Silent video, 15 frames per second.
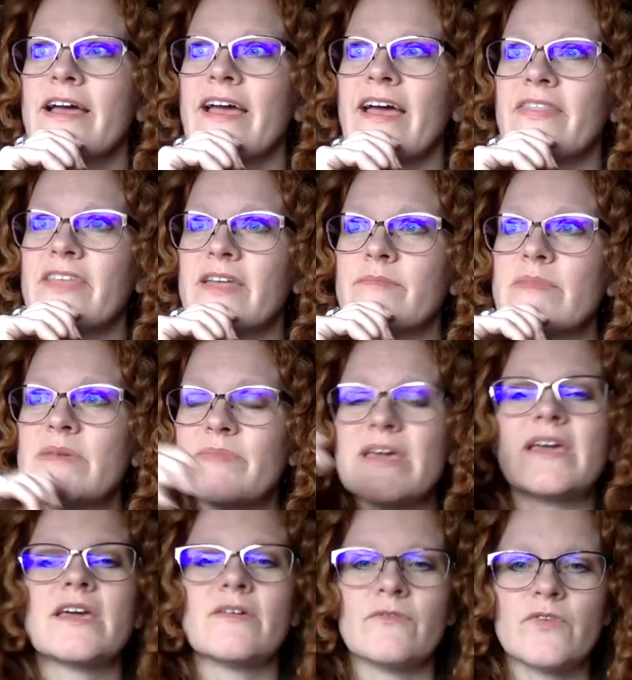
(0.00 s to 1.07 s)
And then me
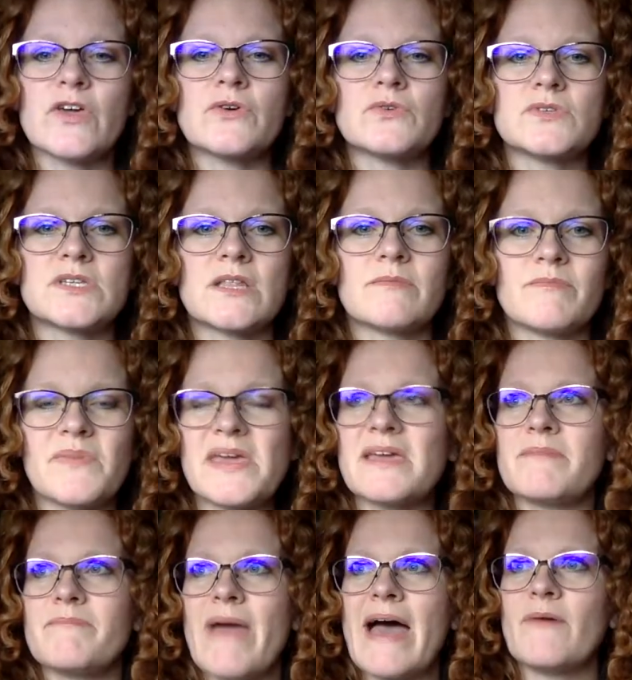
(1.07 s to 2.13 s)
being confused and
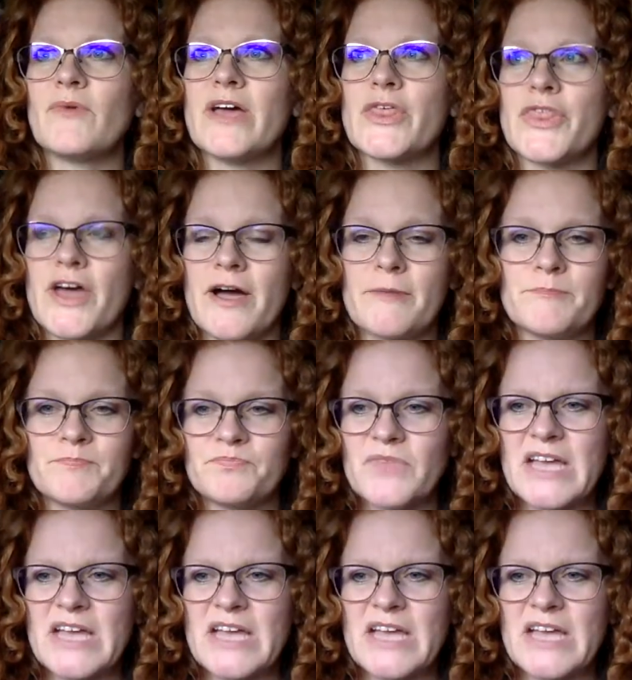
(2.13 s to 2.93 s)
being met with, um,